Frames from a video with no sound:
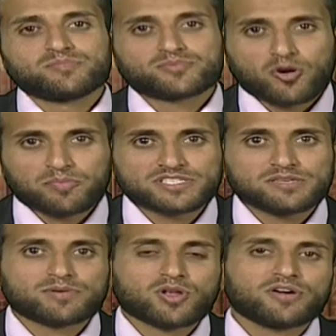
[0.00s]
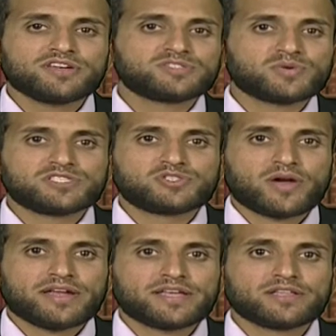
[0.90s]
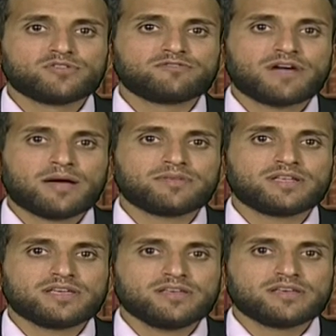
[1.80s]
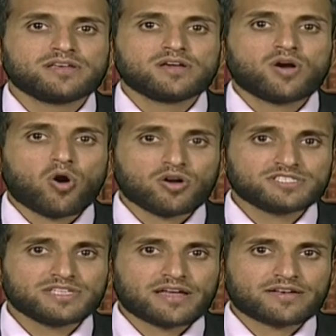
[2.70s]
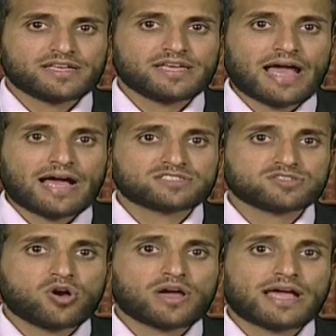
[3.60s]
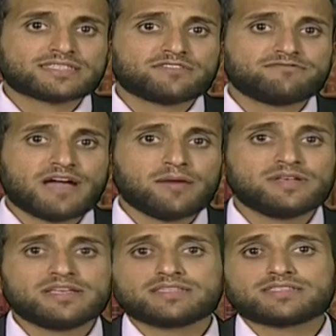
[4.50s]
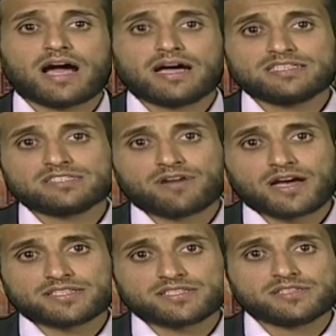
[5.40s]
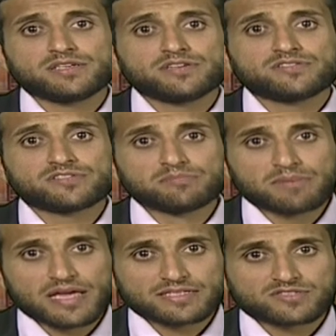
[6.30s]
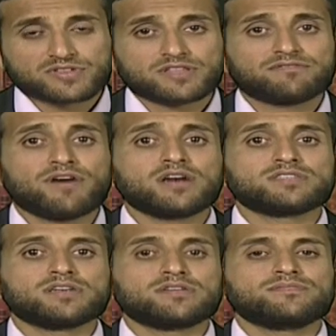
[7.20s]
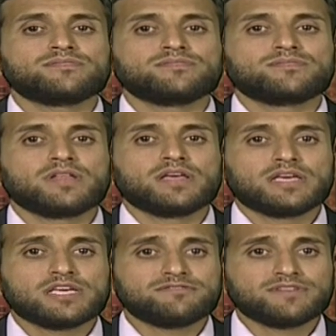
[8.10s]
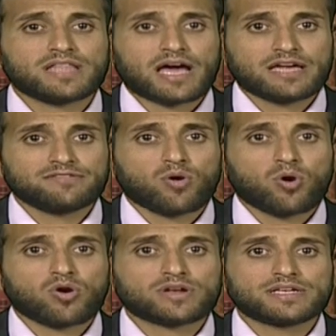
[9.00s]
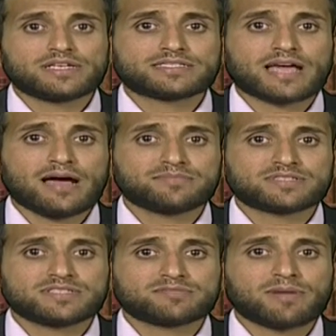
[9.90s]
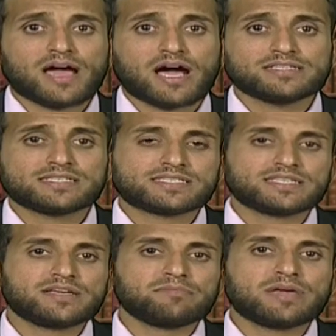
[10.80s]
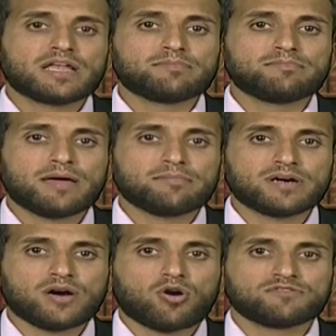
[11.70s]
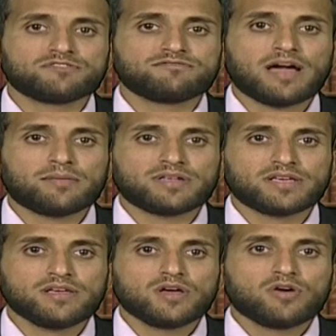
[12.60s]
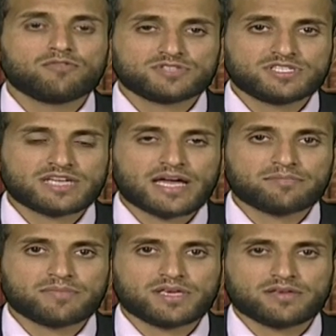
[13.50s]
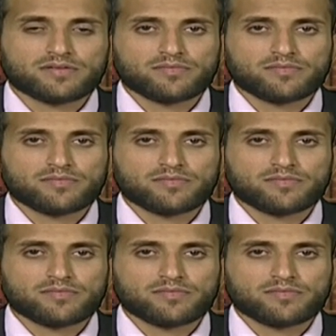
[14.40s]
Property belonging to a joint Hindu family, ordinarily, as long as the family is undivided, remains with the father, if alive or in his absence by other senior male member of the family for the time being.